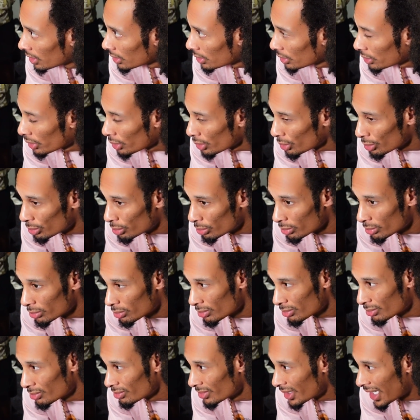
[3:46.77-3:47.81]
You
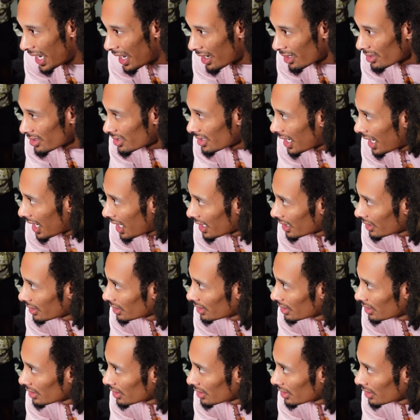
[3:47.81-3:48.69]
know, the outside,